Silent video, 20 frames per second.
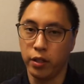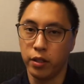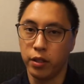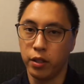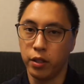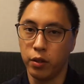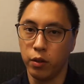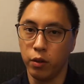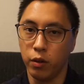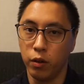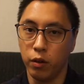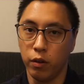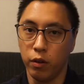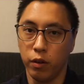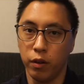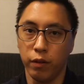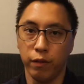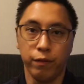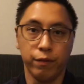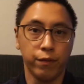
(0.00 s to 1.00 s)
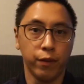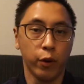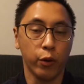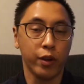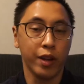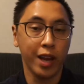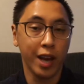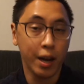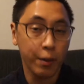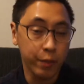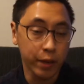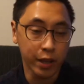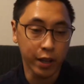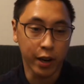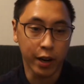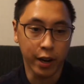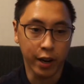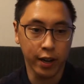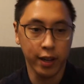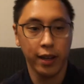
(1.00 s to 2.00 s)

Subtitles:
do the vocabulary,